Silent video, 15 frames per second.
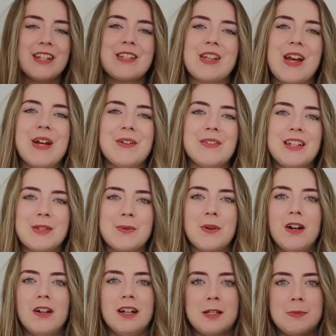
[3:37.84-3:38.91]
So this
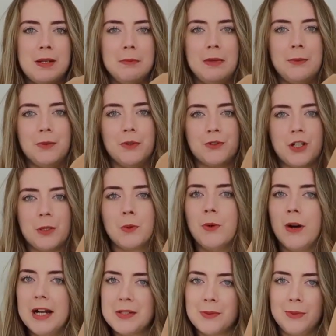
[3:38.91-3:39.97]
one has been in my wardrobe
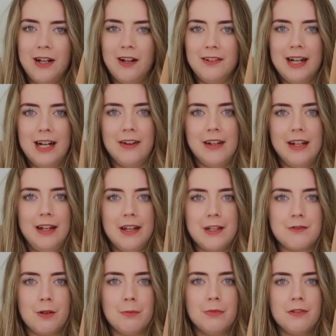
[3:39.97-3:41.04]
quite a while now. It's
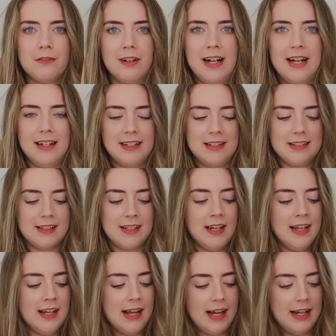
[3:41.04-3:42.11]
from River Island
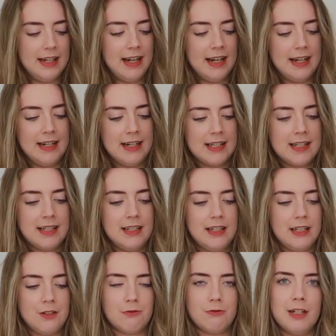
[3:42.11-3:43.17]
and it has
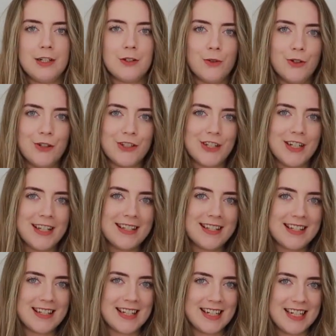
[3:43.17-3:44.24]
these really gorgeous
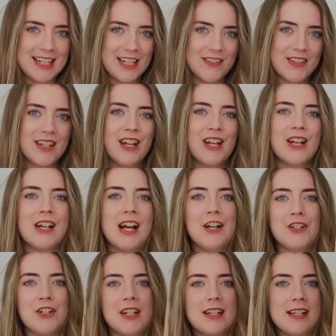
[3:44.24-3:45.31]
sleeves.
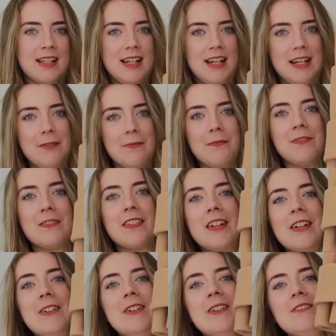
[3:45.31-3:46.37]
As you can see,
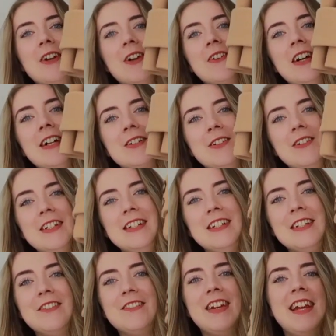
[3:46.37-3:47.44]
oh, not quite tall
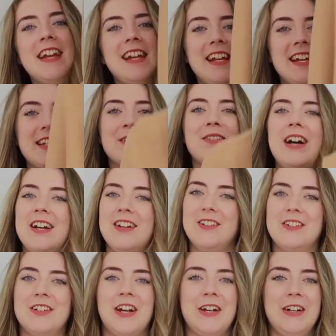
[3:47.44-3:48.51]
enough. It is quite a
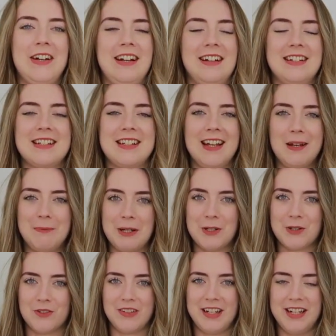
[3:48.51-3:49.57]
long coat. I'll insert a
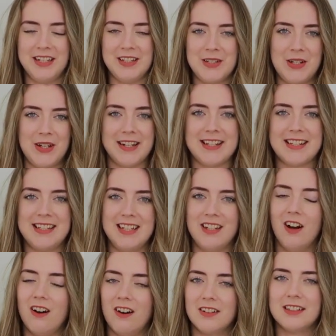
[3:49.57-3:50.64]
picture of it here so you can see it
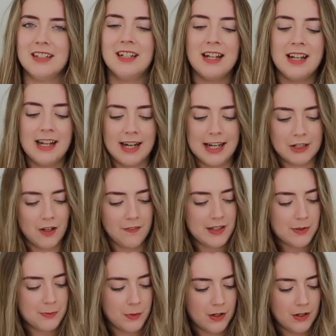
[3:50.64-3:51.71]
on. I got
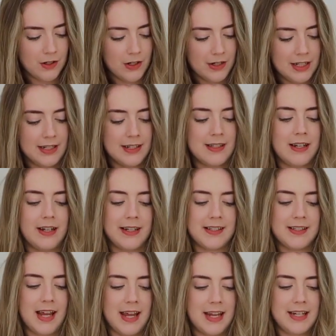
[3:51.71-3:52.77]
this one in a
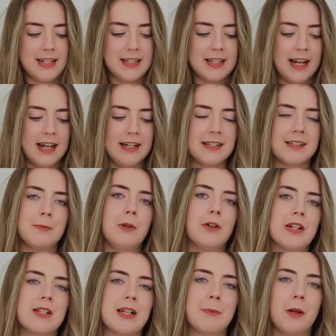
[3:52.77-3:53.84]
size 8, and to be
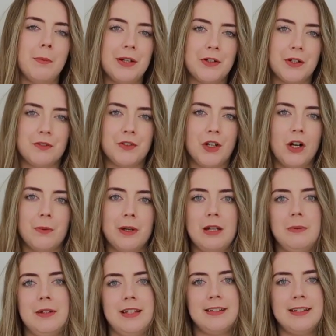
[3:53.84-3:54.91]
honest I probably could have got away
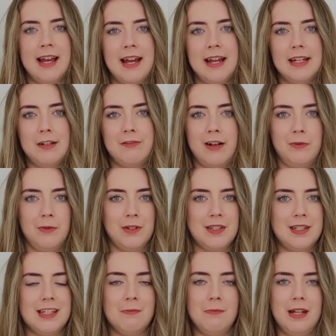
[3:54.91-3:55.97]
with a 10 if I wanted
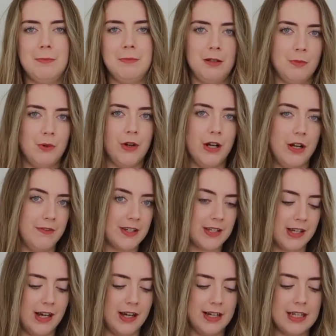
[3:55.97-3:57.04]
it to be a bit more
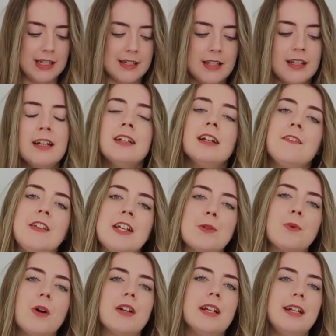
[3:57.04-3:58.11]
oversized. This
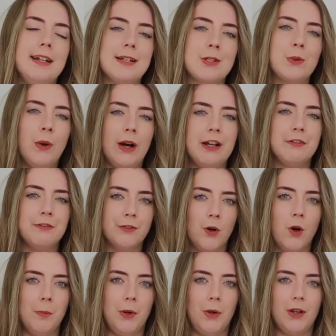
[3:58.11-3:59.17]
one is quite
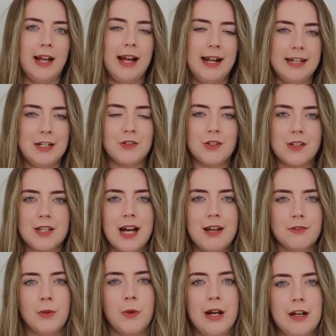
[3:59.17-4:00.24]
formal and it does
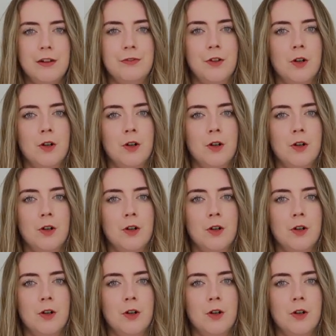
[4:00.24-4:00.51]
have quite a